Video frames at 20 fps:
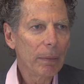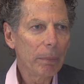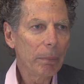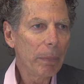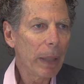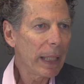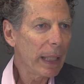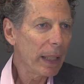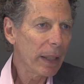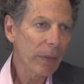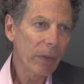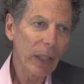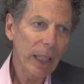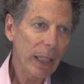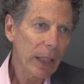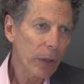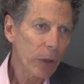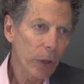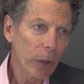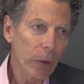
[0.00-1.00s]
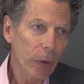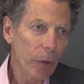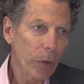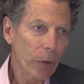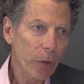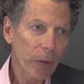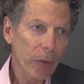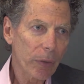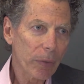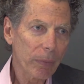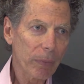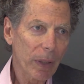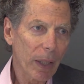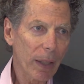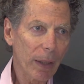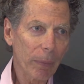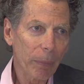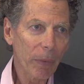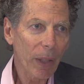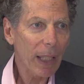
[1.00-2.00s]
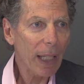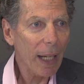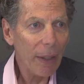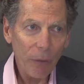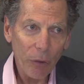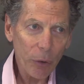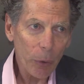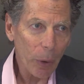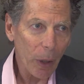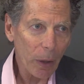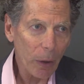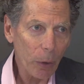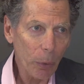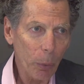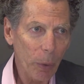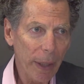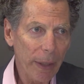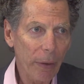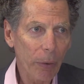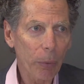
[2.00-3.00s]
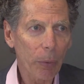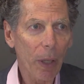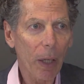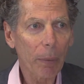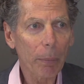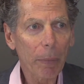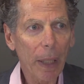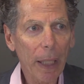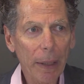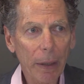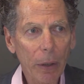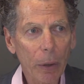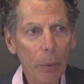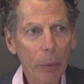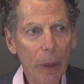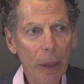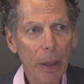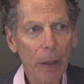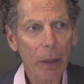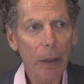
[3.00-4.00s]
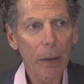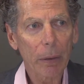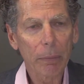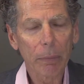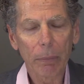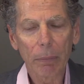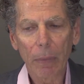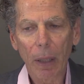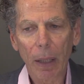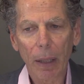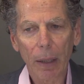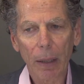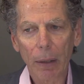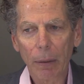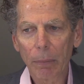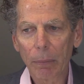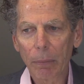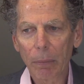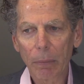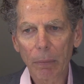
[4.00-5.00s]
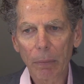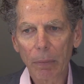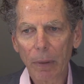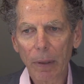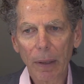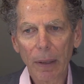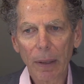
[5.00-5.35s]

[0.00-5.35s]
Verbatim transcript: many of the issues um, that I've struggled with throughout my career um,